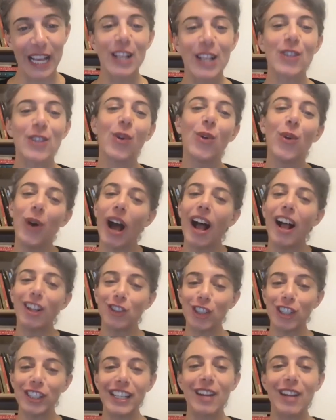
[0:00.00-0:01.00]
So I'll
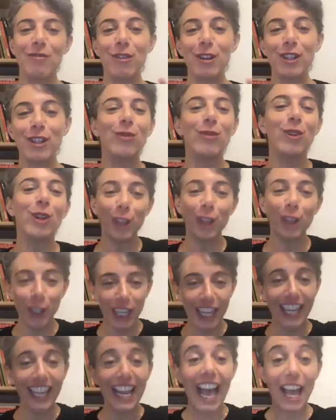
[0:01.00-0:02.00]
just say, first of all,
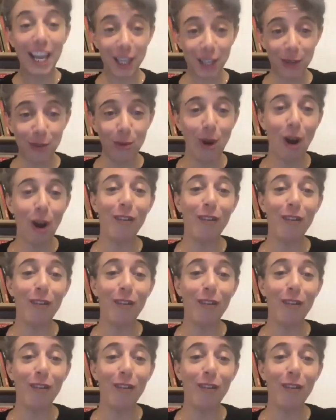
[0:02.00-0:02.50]
looking at you,